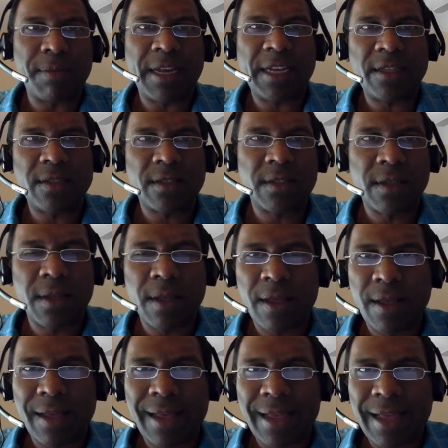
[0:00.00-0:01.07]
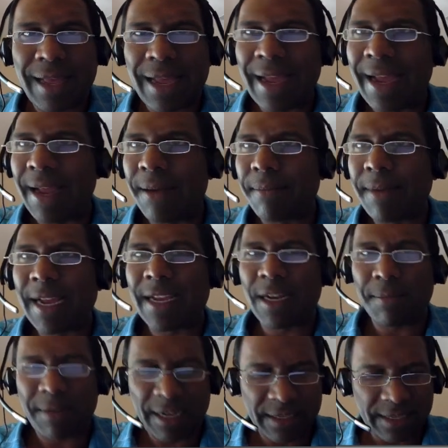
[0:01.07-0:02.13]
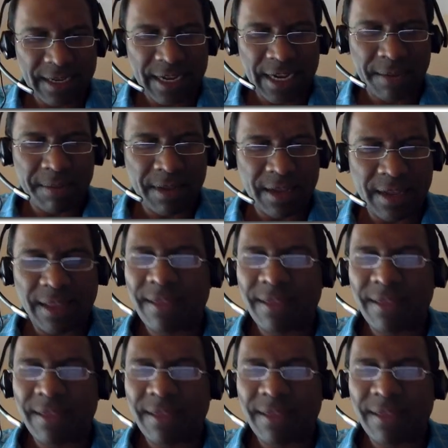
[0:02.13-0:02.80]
base and pick it up next time.